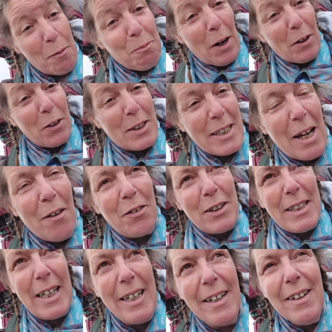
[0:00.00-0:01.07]
my good self
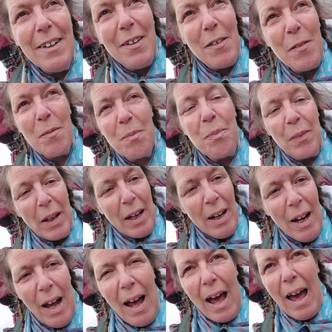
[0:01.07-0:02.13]
is here,
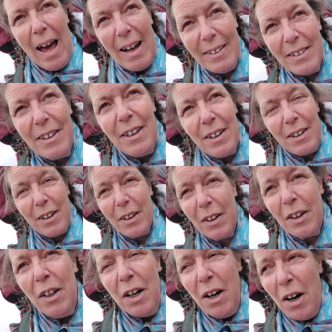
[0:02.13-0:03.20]
and
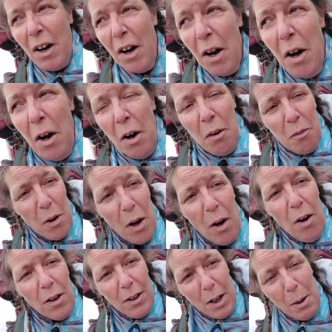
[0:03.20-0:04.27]
we're
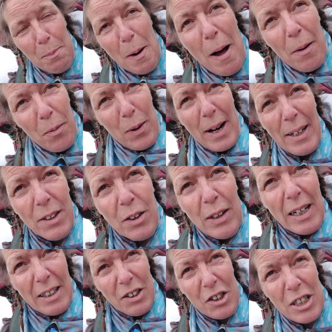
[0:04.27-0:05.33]
on our way to
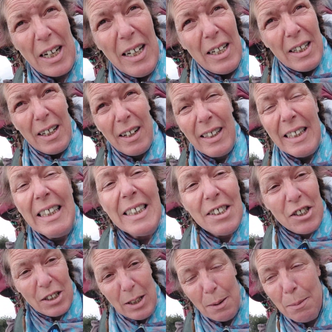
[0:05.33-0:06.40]

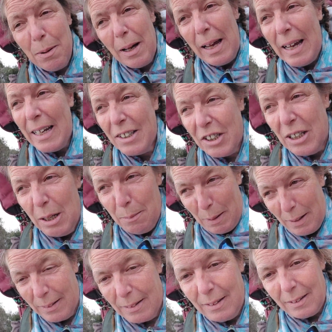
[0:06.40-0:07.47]

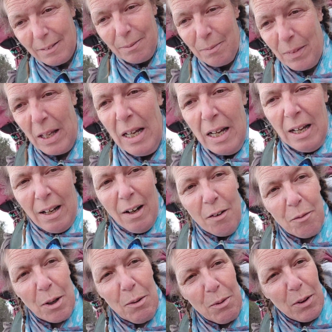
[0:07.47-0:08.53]
Eceabat,
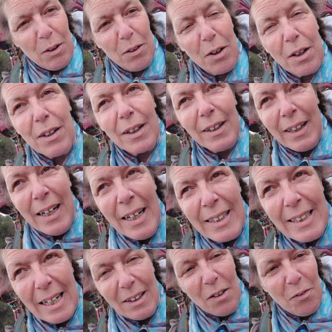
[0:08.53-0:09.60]
where we'll
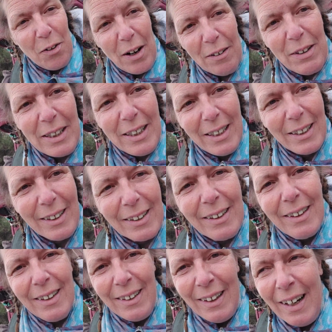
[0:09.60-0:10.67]
take the ferry
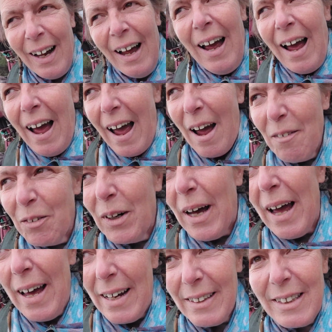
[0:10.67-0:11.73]
and we'll
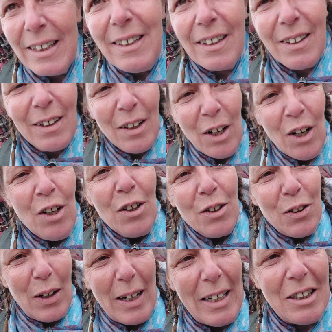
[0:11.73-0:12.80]
head
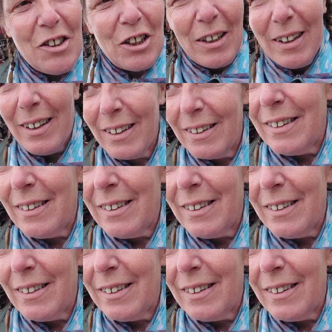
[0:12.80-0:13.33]
to Asia.